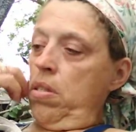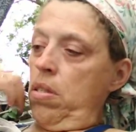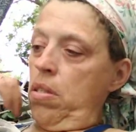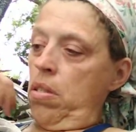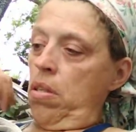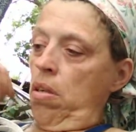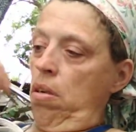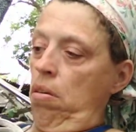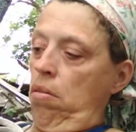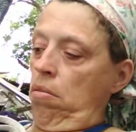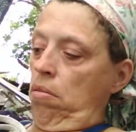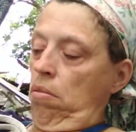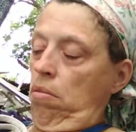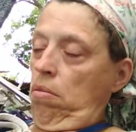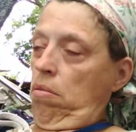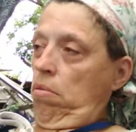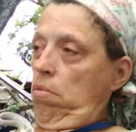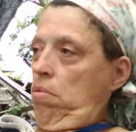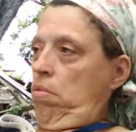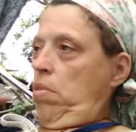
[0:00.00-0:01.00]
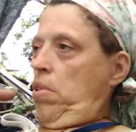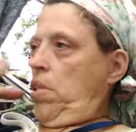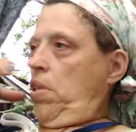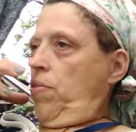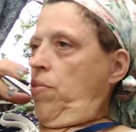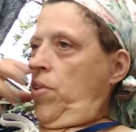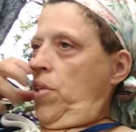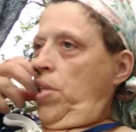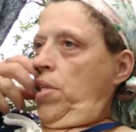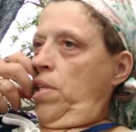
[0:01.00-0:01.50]
so
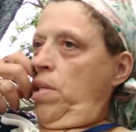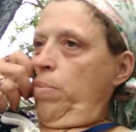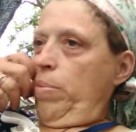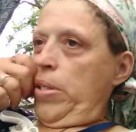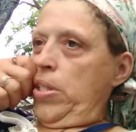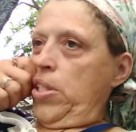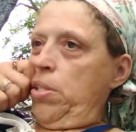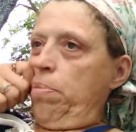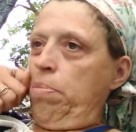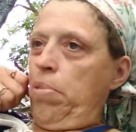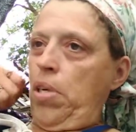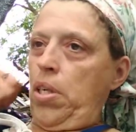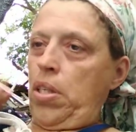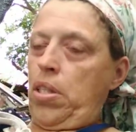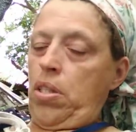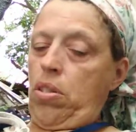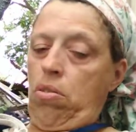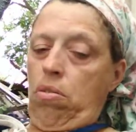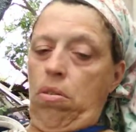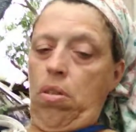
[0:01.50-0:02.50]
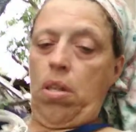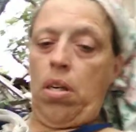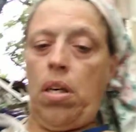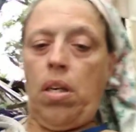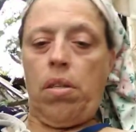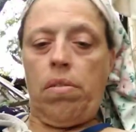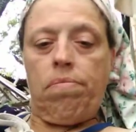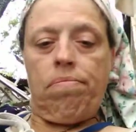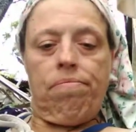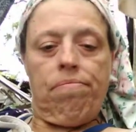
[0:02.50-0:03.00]
if you hear a bunch of barking going
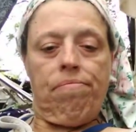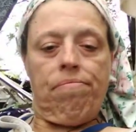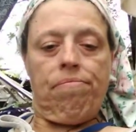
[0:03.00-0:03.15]
on,